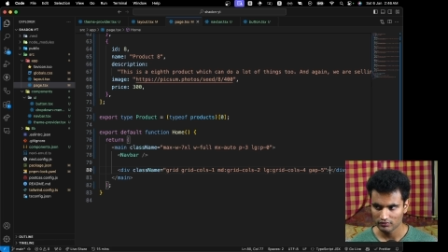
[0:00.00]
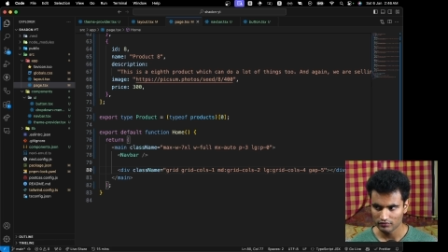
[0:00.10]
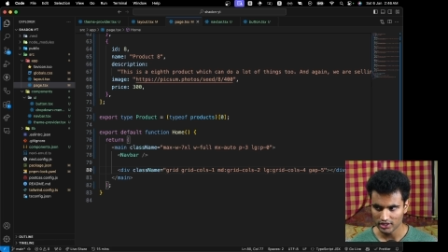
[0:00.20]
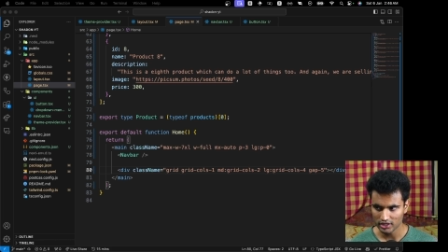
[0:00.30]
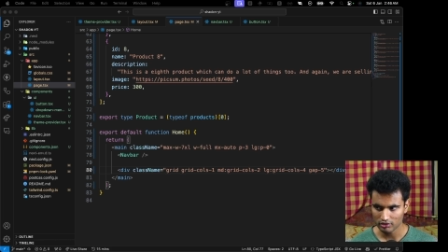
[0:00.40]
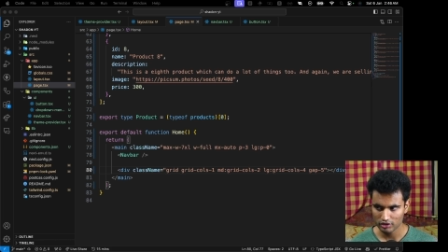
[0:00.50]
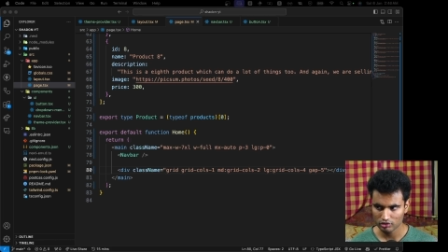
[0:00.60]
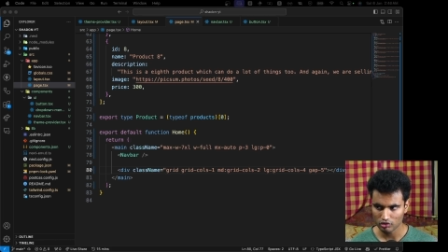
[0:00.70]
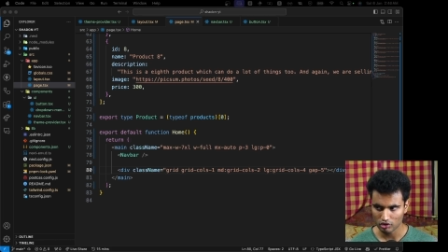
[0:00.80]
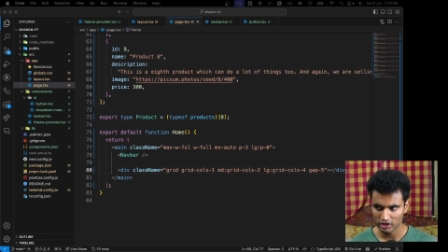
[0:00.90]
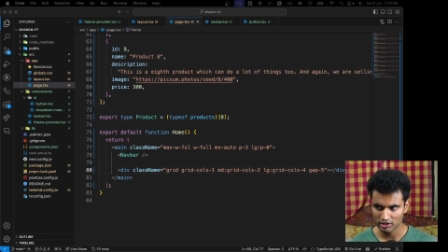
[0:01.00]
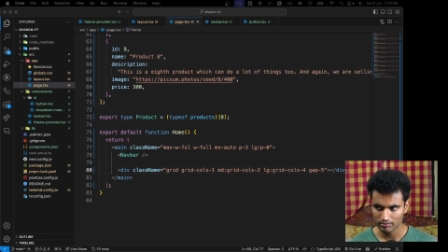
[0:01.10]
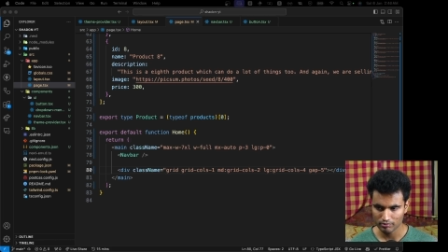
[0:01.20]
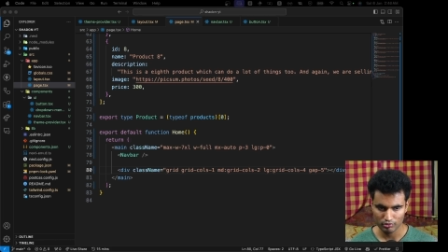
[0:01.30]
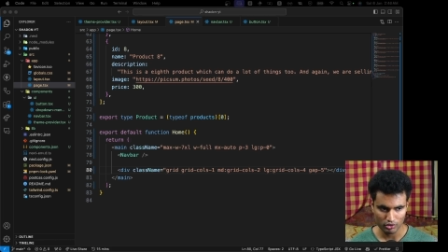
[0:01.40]
We are going to call it
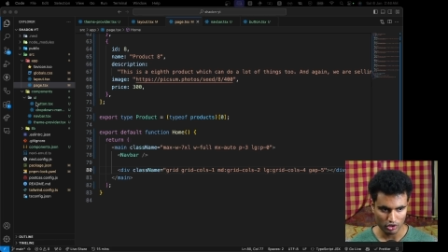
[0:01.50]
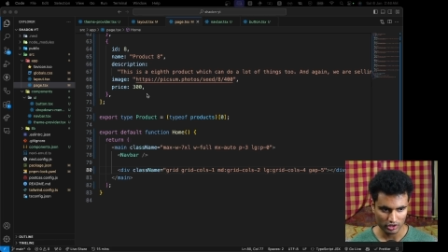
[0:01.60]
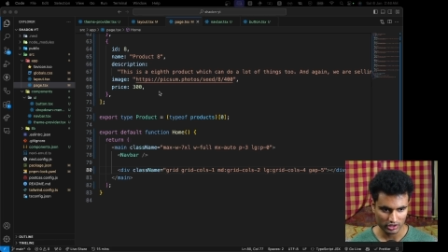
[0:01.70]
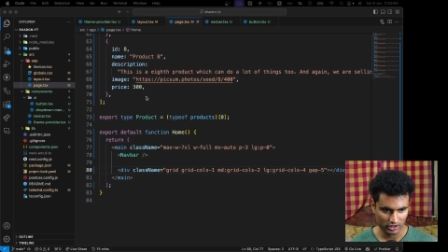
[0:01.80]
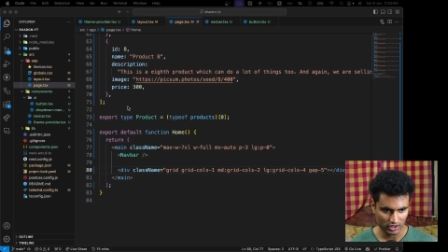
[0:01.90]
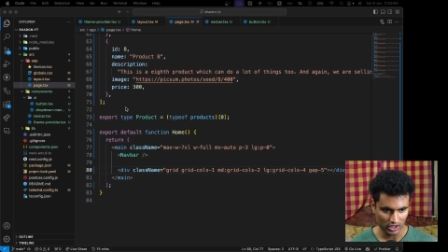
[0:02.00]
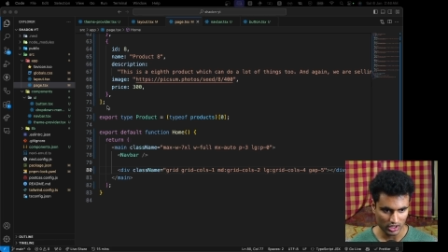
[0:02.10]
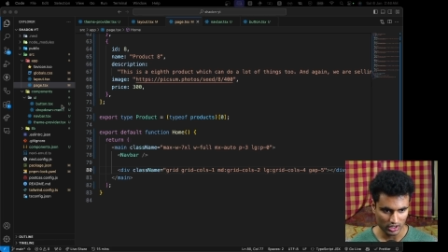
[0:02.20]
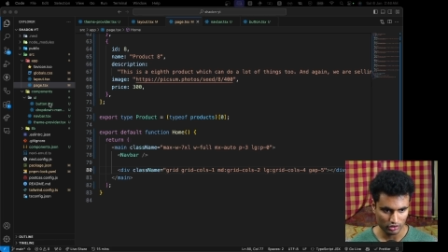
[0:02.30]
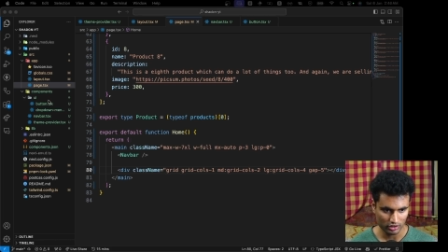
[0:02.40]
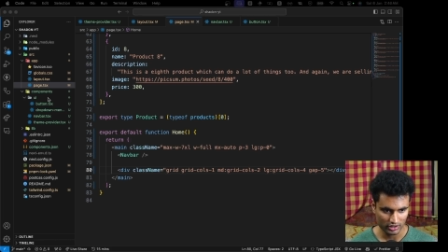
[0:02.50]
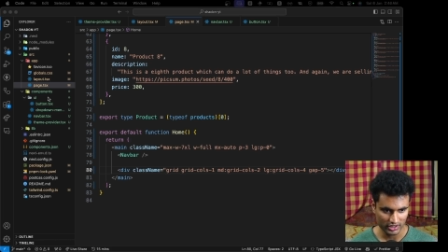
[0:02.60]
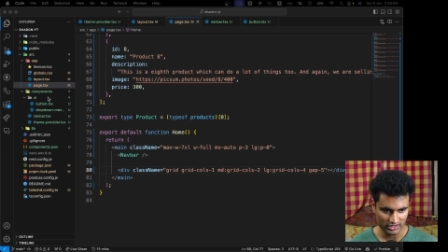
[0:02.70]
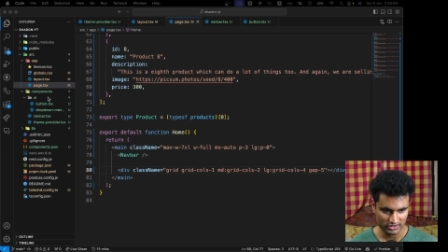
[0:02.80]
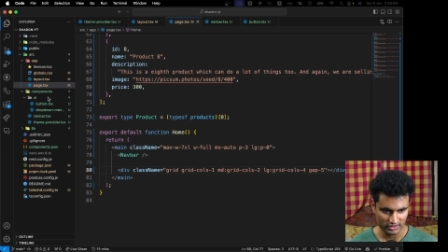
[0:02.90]
product
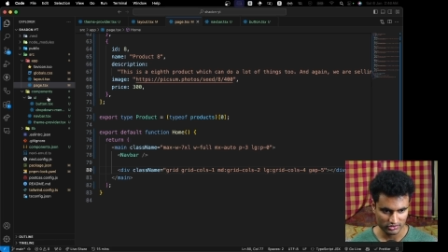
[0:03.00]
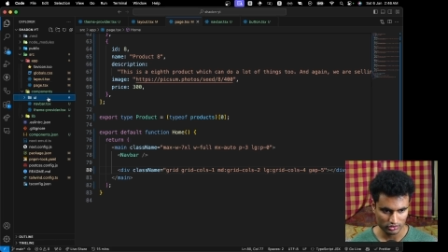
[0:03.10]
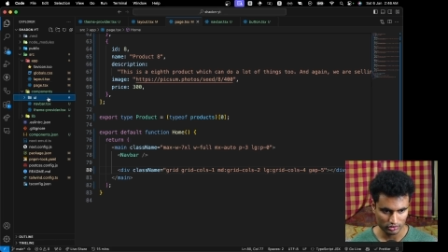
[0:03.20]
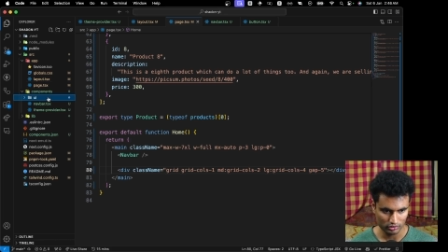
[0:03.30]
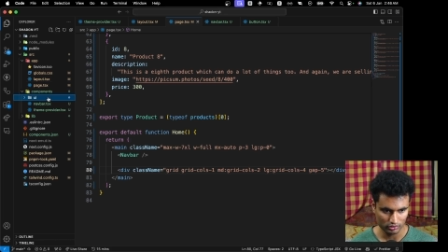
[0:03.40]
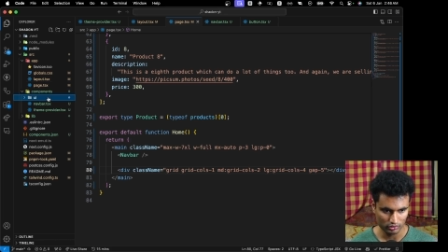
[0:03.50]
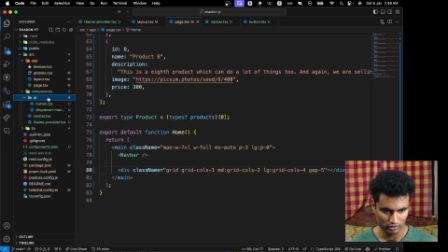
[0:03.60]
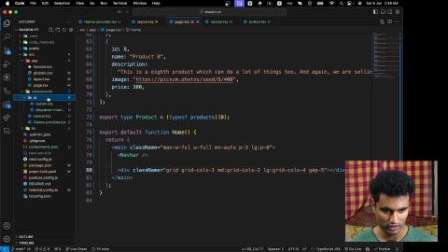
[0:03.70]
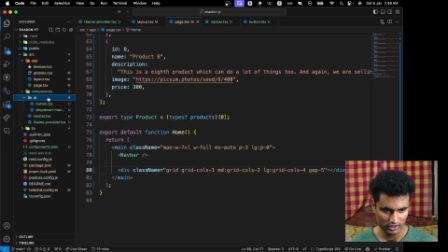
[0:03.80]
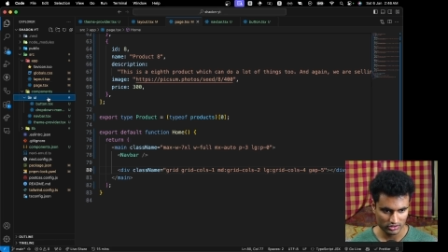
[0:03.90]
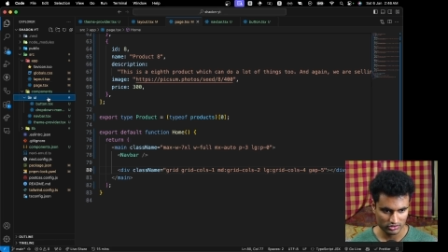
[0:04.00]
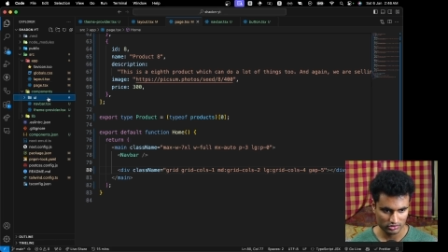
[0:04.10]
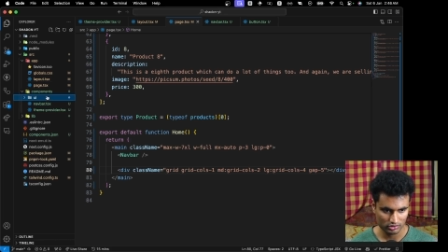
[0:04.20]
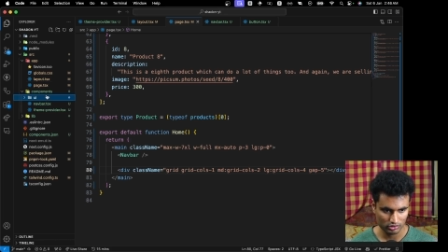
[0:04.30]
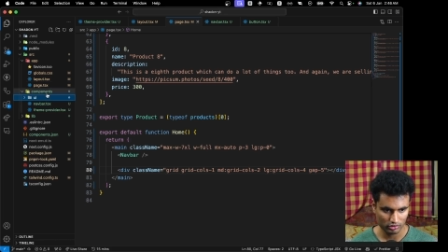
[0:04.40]
card.tsx. So let's
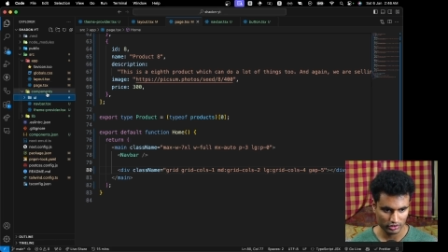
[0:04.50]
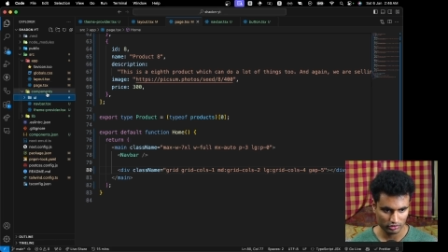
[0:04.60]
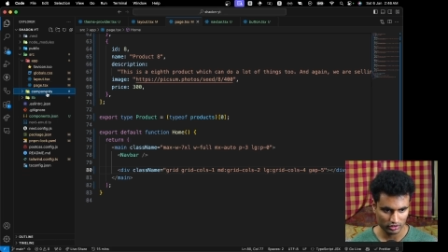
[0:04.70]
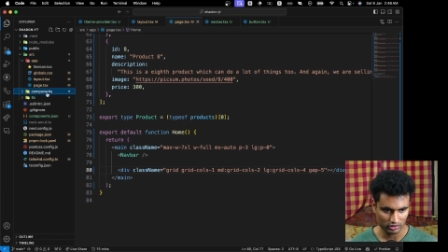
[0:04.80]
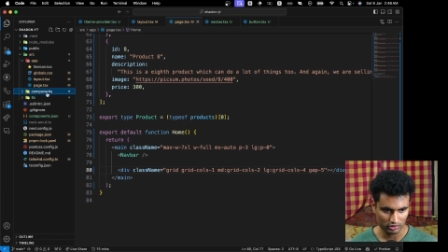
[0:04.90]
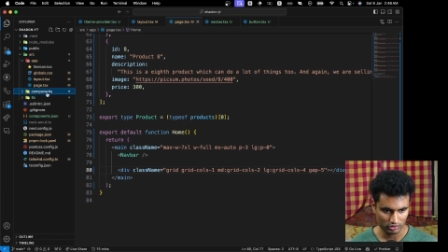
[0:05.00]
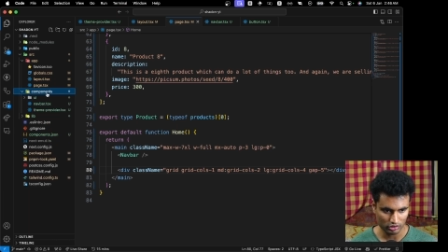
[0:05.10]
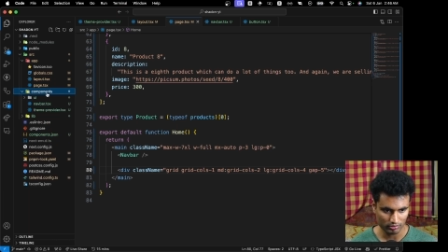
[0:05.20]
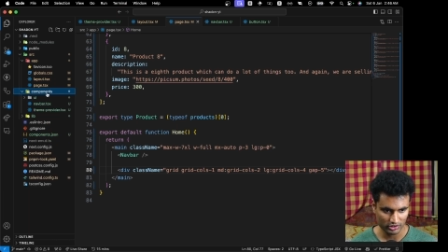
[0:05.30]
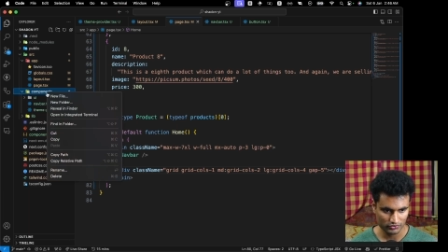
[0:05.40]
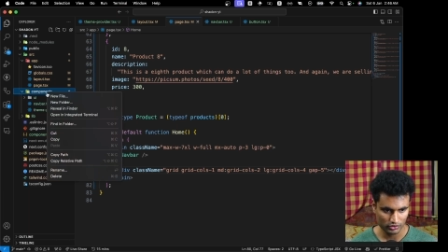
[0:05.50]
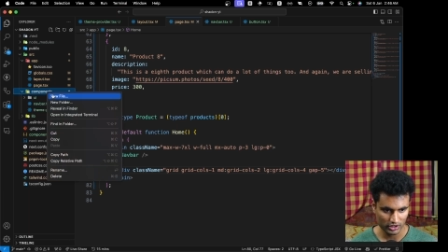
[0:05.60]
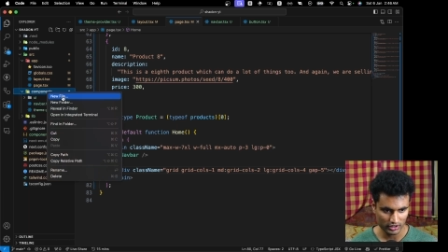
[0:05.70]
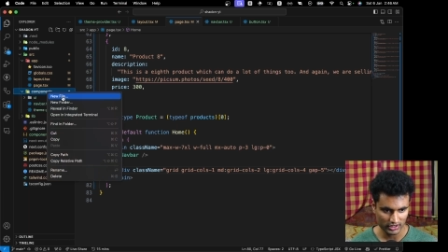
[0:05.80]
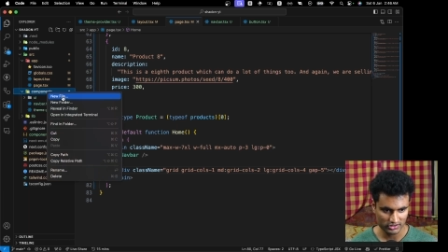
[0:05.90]
go into the components folder.
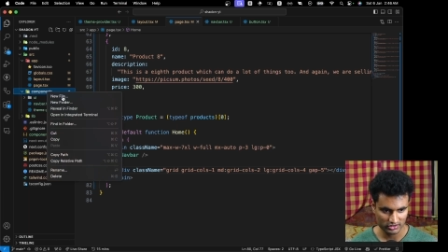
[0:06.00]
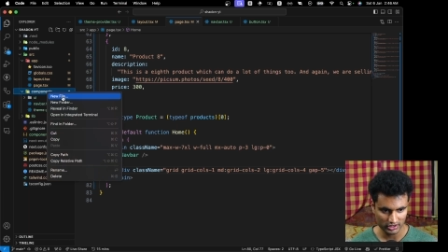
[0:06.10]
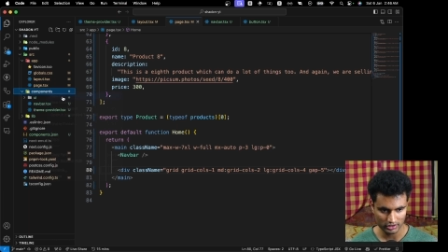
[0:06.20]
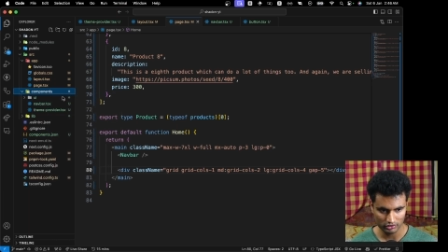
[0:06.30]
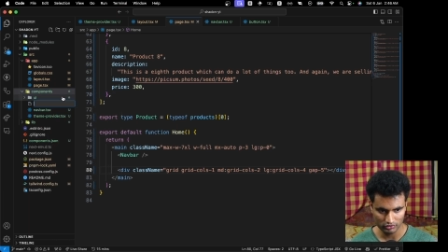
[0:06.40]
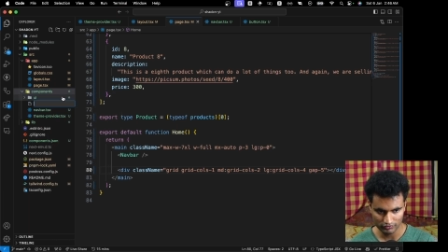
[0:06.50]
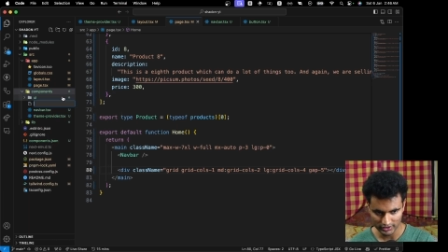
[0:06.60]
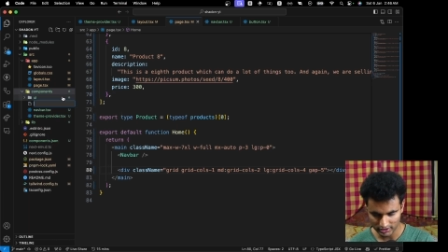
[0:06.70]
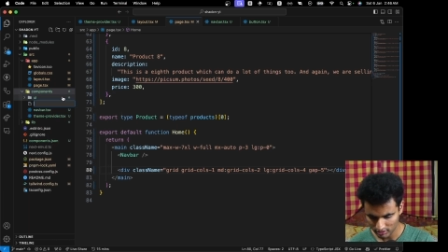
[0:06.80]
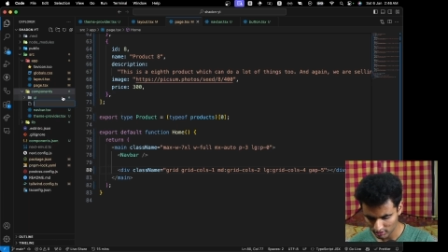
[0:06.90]
Let's create a new file.